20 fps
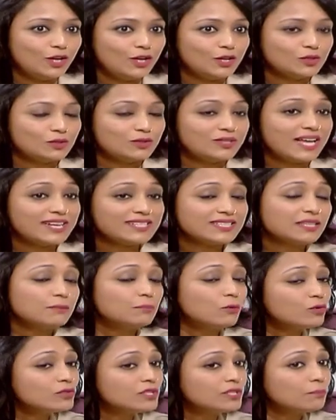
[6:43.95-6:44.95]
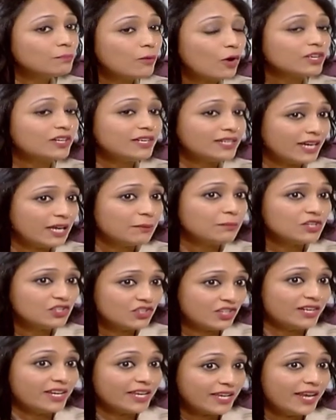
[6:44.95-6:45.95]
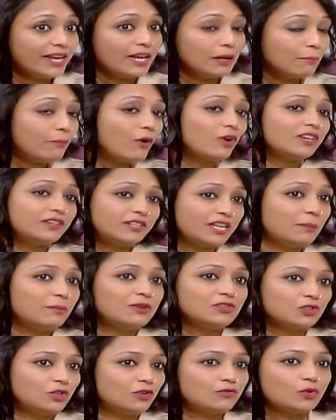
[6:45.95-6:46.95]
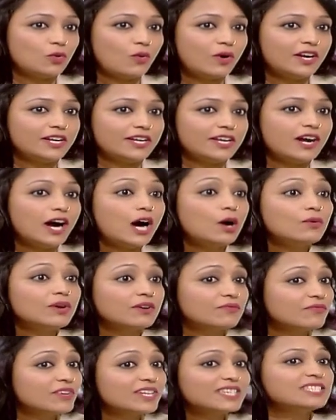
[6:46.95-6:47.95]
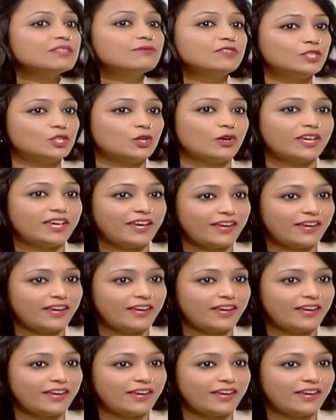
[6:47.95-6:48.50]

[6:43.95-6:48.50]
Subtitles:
So that's the most important dimension, again important dimension of quality, how effective is your care.